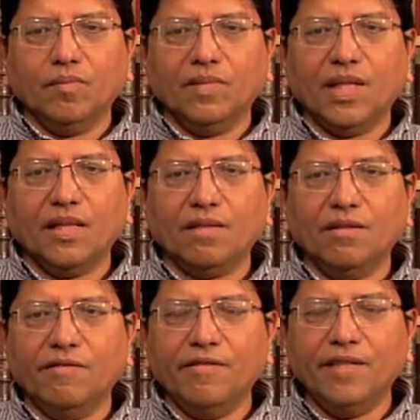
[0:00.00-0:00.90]
That's
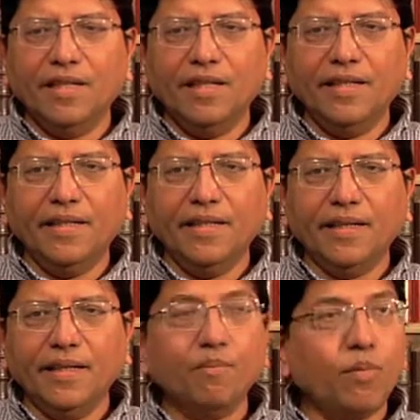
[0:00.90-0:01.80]
a really
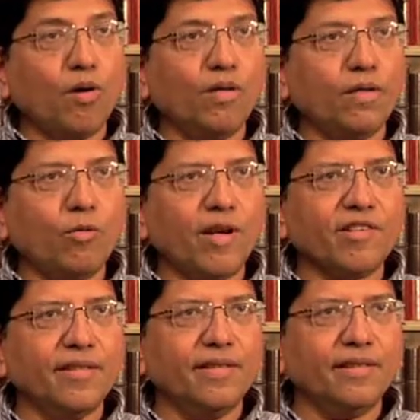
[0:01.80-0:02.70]
important
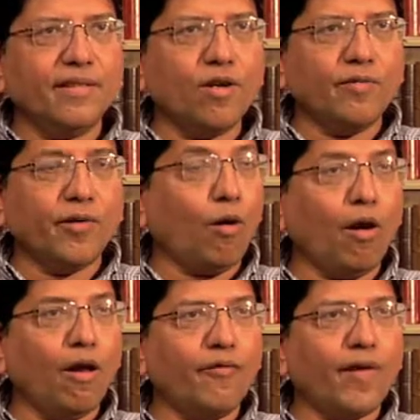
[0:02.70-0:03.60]
question, is it not, for
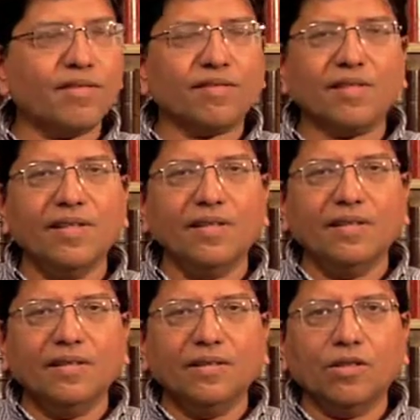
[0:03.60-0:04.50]
all of us,
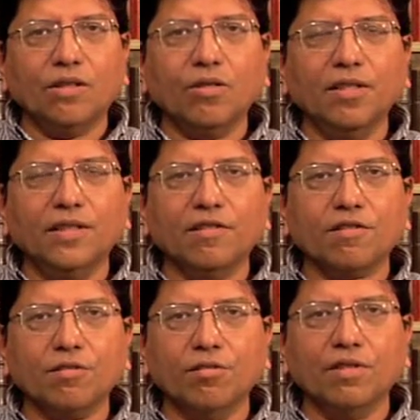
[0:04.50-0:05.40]
not only the
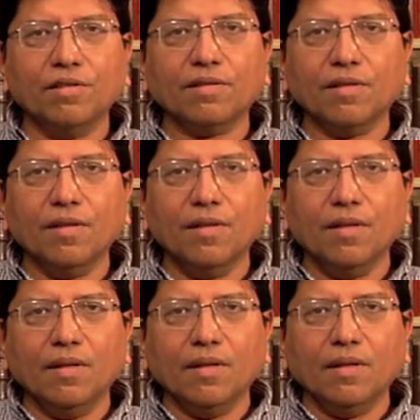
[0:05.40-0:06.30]
students,
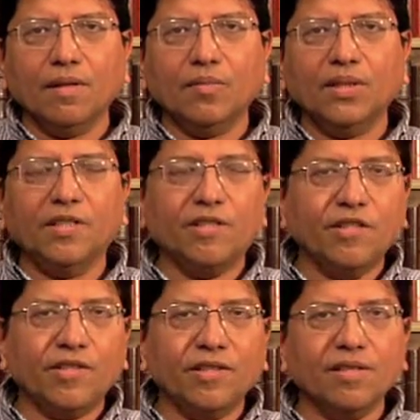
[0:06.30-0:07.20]
but the
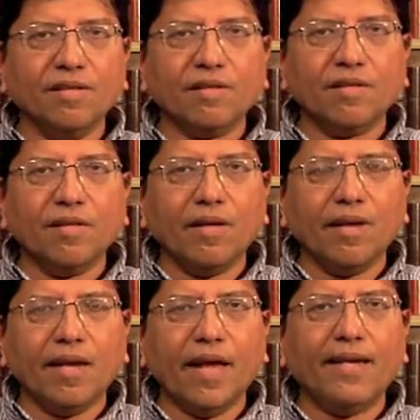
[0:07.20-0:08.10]
teachers,
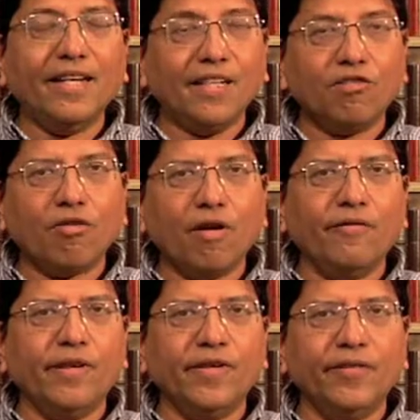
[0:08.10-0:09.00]
and later
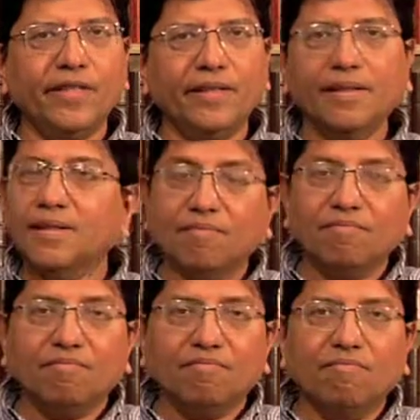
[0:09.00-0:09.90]
on when we
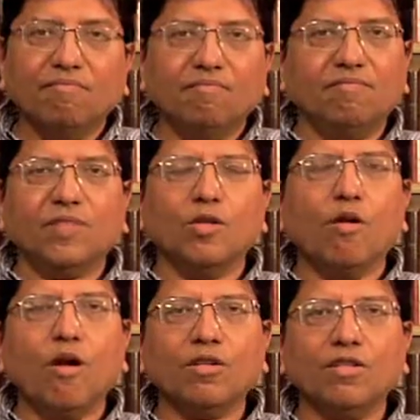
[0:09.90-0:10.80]

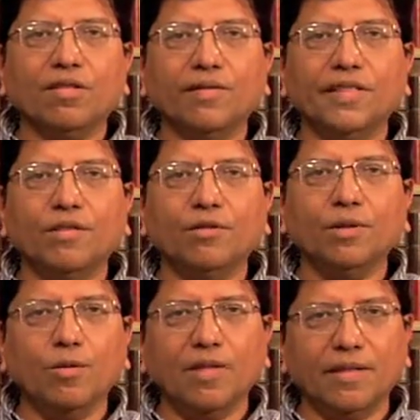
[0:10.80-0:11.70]
go out into
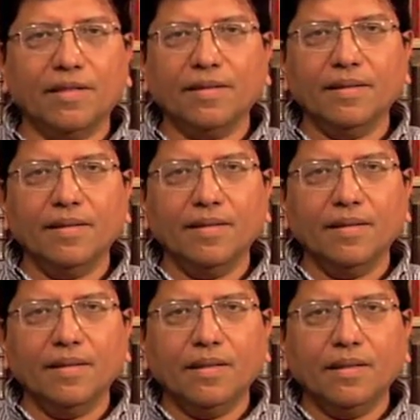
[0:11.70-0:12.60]
the world.
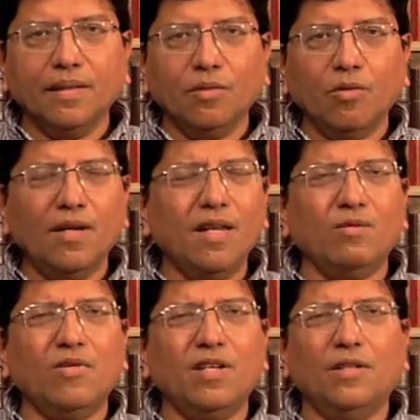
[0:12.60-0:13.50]
What
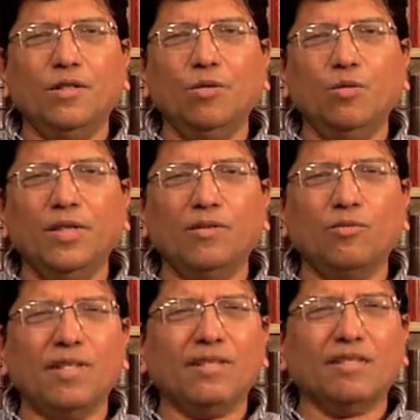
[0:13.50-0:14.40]
does one do with
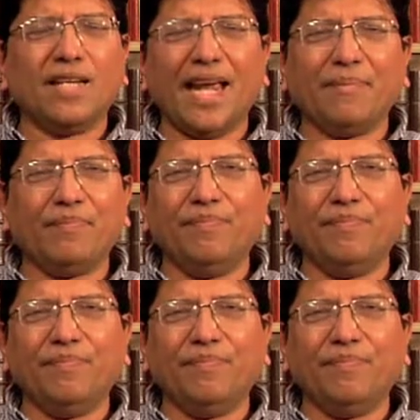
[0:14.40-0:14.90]
one's time?